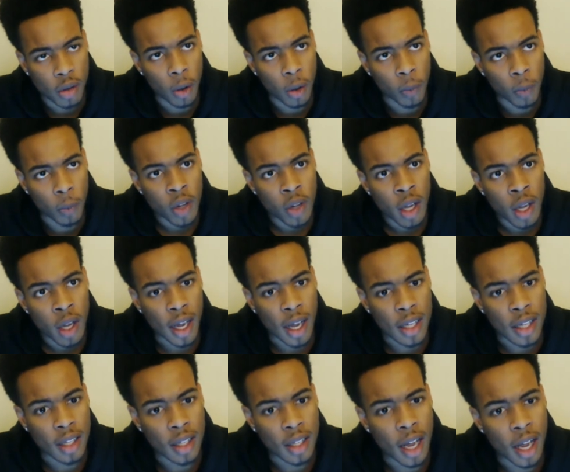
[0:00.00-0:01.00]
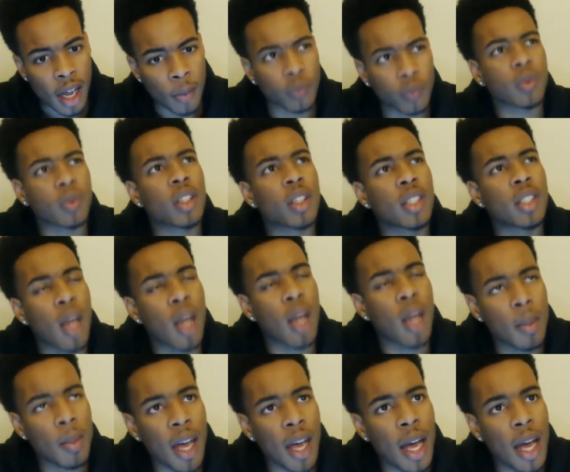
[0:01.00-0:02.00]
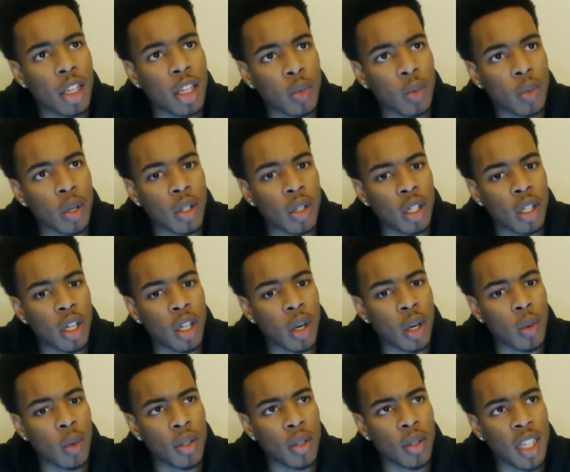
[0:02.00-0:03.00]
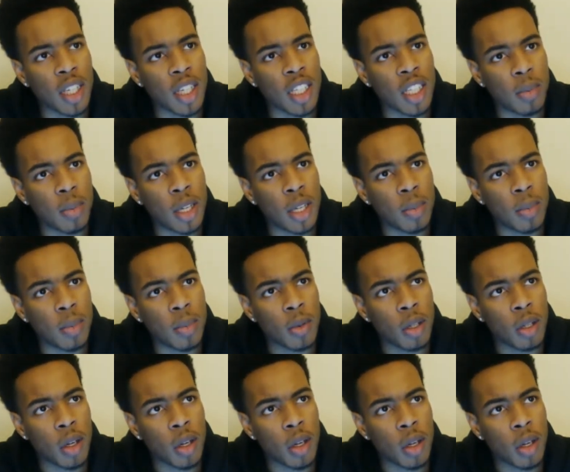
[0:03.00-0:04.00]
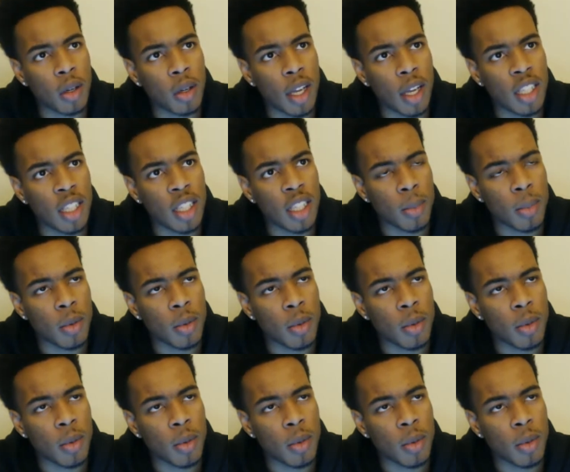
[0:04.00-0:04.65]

Like sometimes we'll teach people. They'll teach people